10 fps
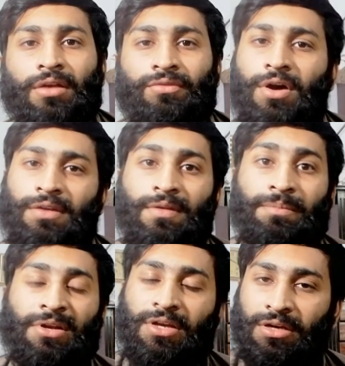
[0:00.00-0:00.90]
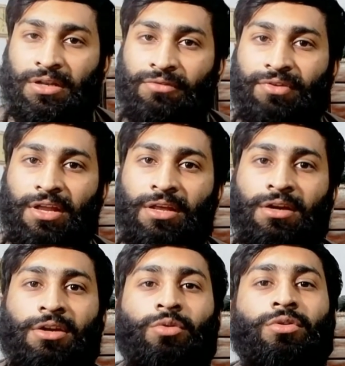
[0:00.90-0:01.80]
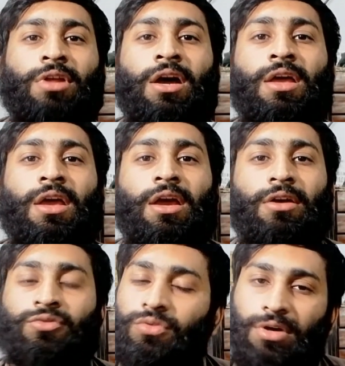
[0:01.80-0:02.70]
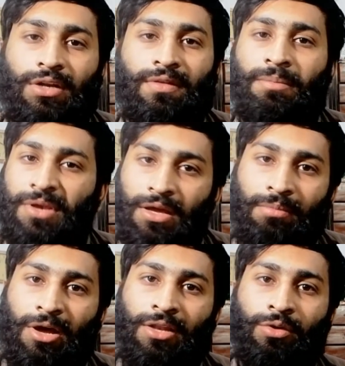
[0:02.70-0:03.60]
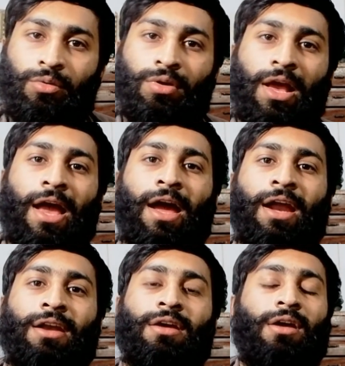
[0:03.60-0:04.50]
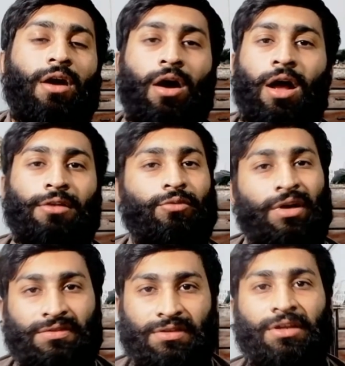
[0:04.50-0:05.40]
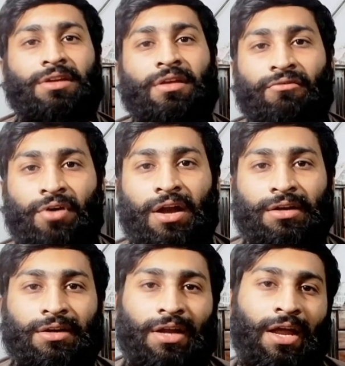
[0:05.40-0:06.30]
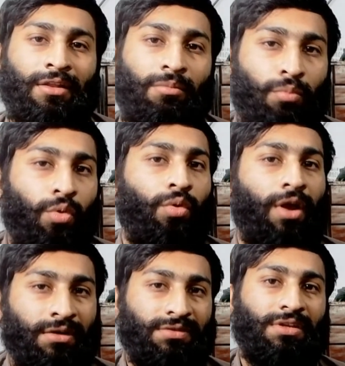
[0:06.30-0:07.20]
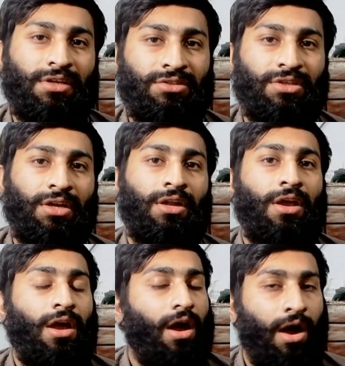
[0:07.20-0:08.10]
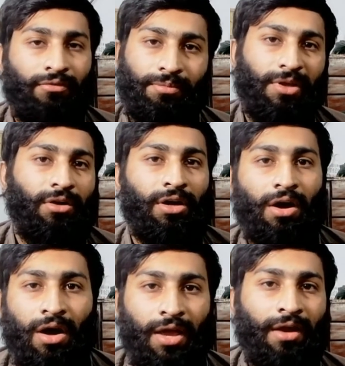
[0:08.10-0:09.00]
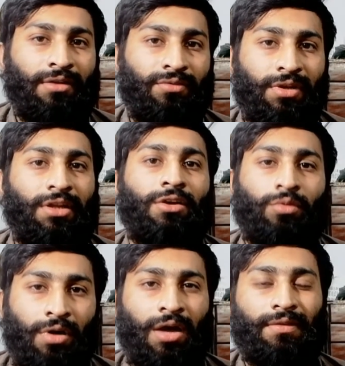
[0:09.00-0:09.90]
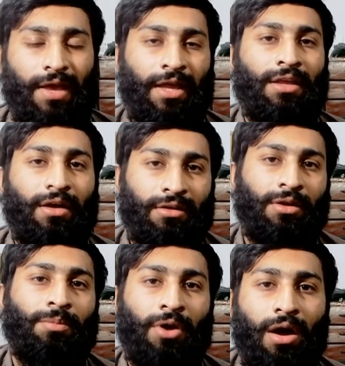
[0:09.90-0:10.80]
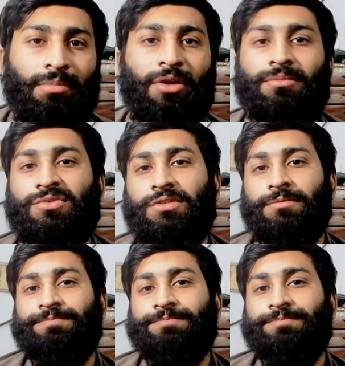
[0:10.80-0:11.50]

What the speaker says: For example, kidney failure due to the sugar is a bigger molecule and also excrete the water, and the more excretion of mineral ions will lead to cause any other problems.